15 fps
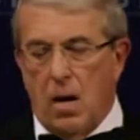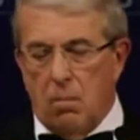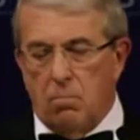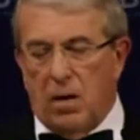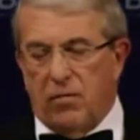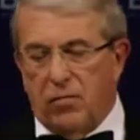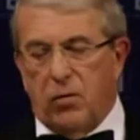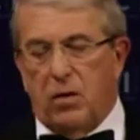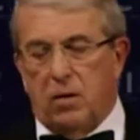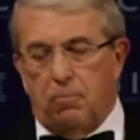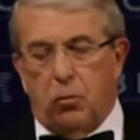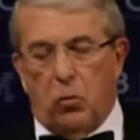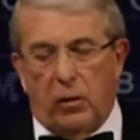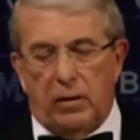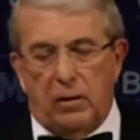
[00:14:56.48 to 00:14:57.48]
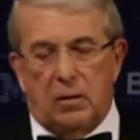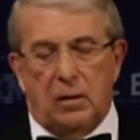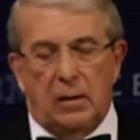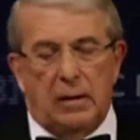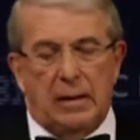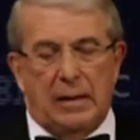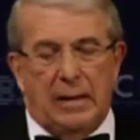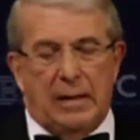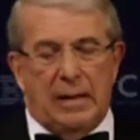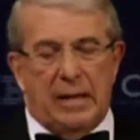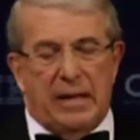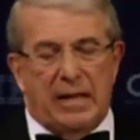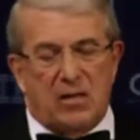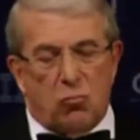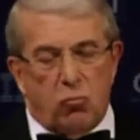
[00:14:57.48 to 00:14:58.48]
My third point
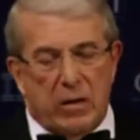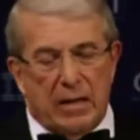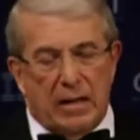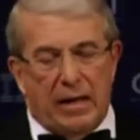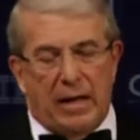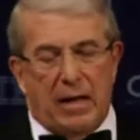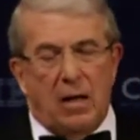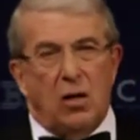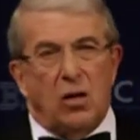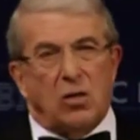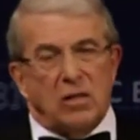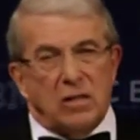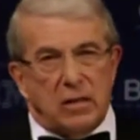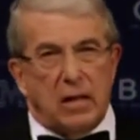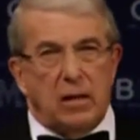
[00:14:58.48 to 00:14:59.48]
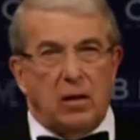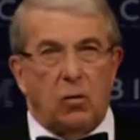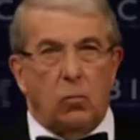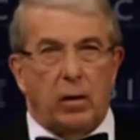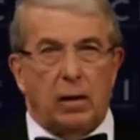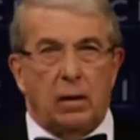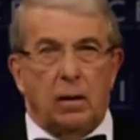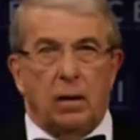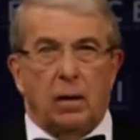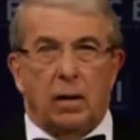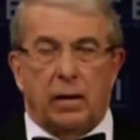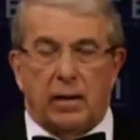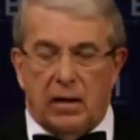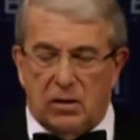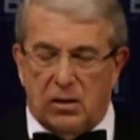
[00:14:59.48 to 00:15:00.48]
is really continuing
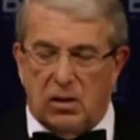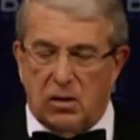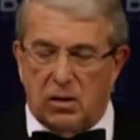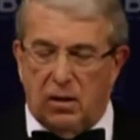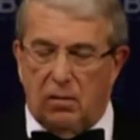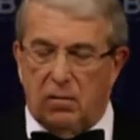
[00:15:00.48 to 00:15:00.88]
an existing